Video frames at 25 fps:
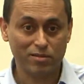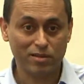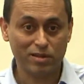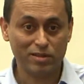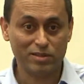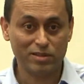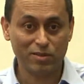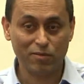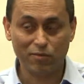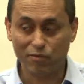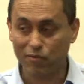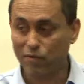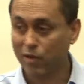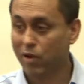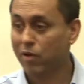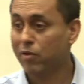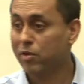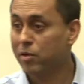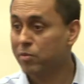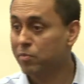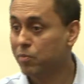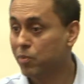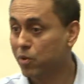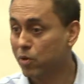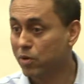It's a
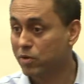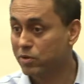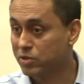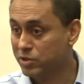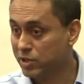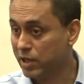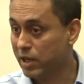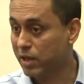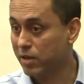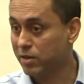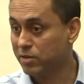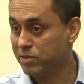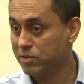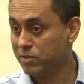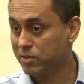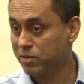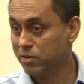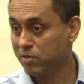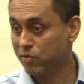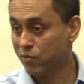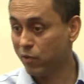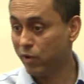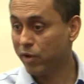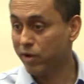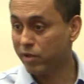very important challenge
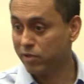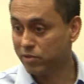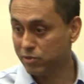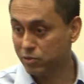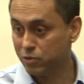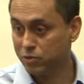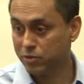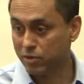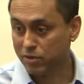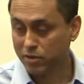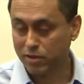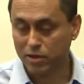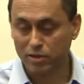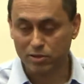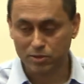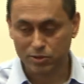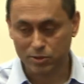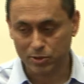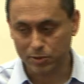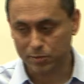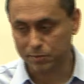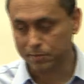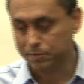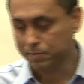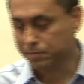for an institutional
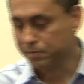culture.